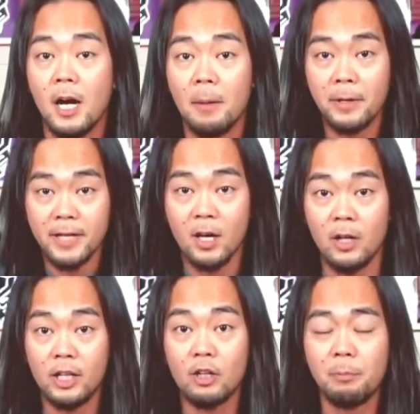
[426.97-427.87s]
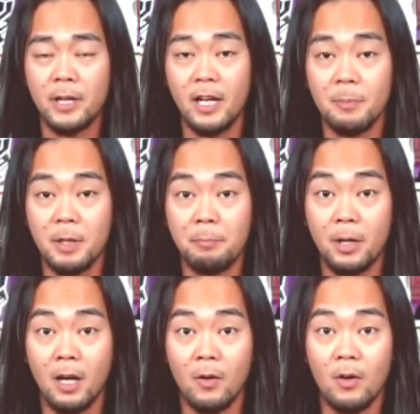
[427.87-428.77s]
up and down like you're picking up the
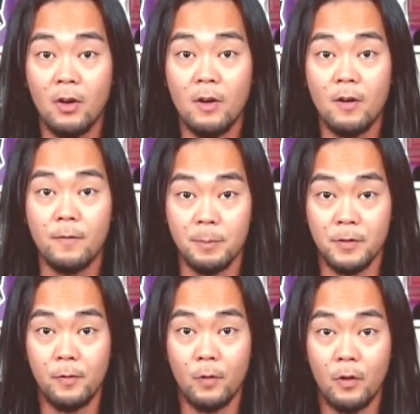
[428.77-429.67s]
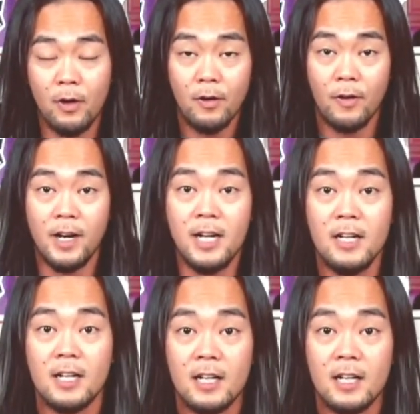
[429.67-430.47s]
pillow from the floor, right?